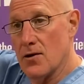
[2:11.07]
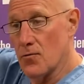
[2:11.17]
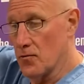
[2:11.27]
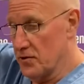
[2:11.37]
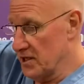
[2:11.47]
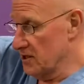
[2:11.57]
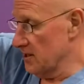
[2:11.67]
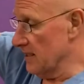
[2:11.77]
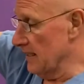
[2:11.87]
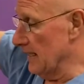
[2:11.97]
where this is
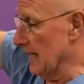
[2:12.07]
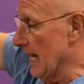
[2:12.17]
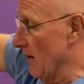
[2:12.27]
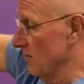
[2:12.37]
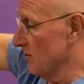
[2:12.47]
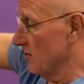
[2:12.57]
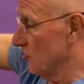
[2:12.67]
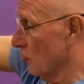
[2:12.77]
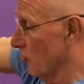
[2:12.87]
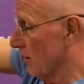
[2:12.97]
going to allow us the
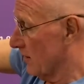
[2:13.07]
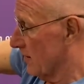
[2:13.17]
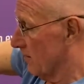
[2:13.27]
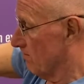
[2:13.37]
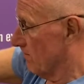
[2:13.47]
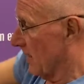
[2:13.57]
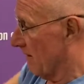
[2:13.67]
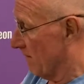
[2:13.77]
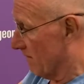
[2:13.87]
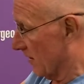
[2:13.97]
torque to get
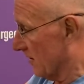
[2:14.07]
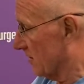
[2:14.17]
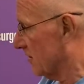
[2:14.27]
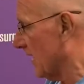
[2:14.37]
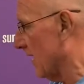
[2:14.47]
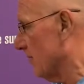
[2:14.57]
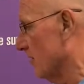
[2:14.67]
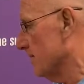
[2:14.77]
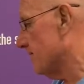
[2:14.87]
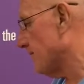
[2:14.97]
it very stable.